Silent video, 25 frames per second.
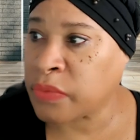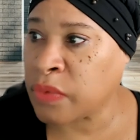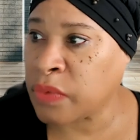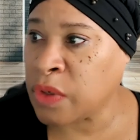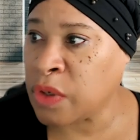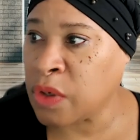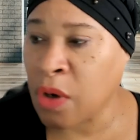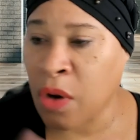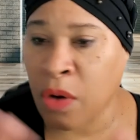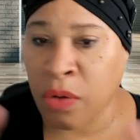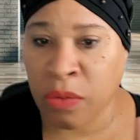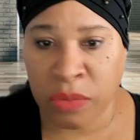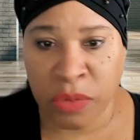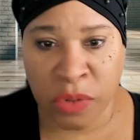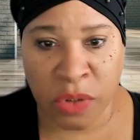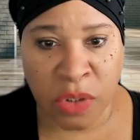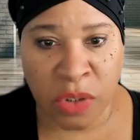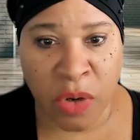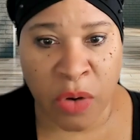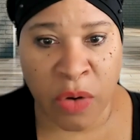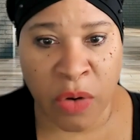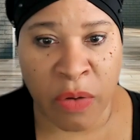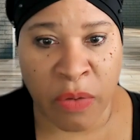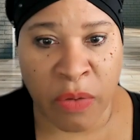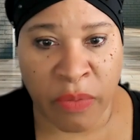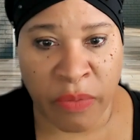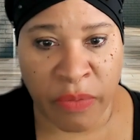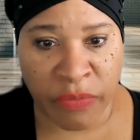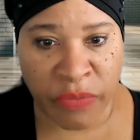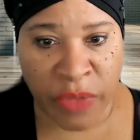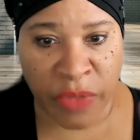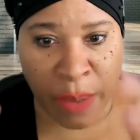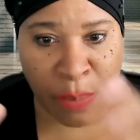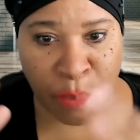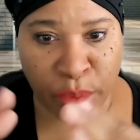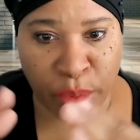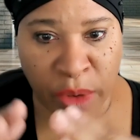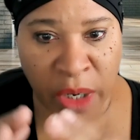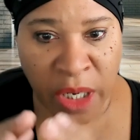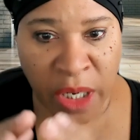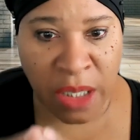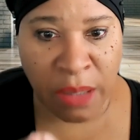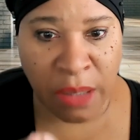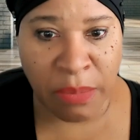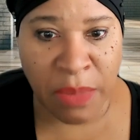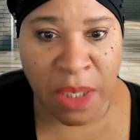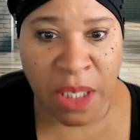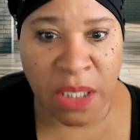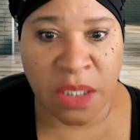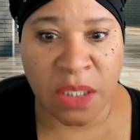you know, so they bring
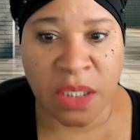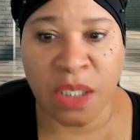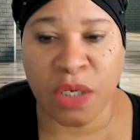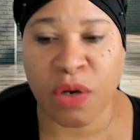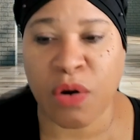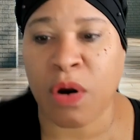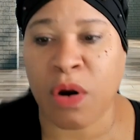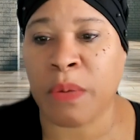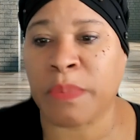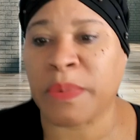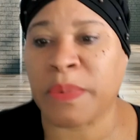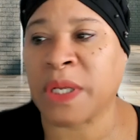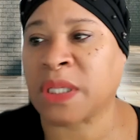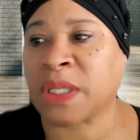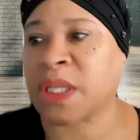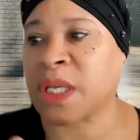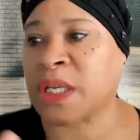them into the orbit.